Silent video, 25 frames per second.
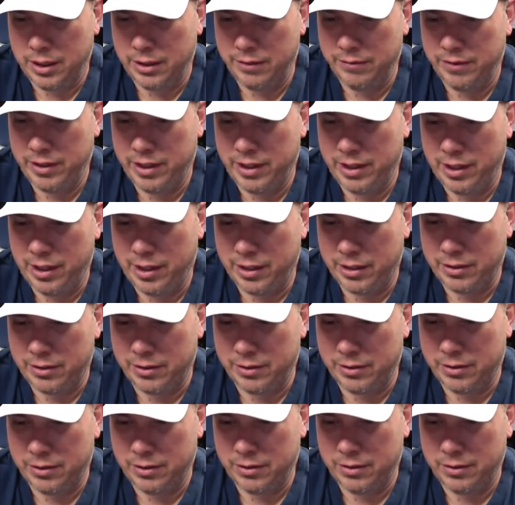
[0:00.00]
even at
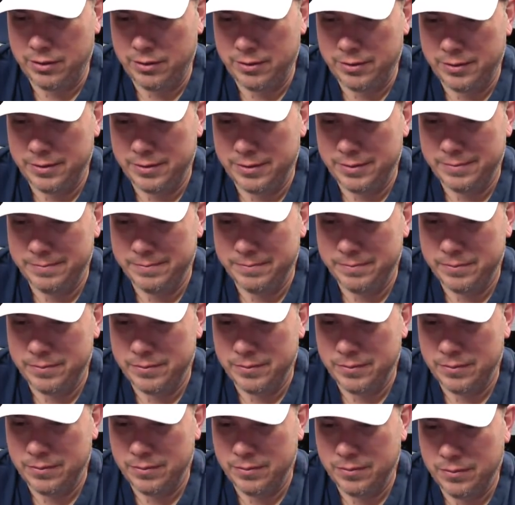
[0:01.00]
like
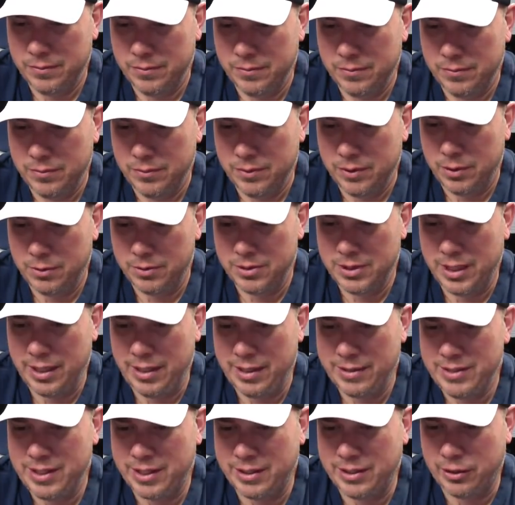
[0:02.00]
I was
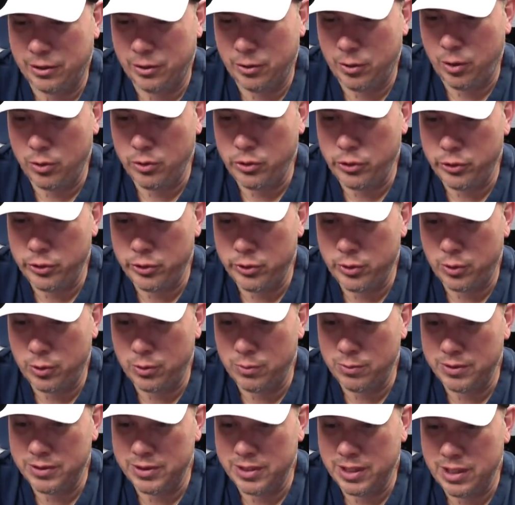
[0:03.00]
at the grocery
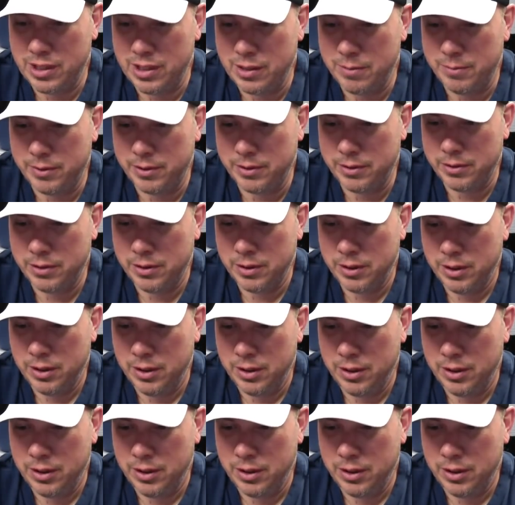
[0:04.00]
store one time, and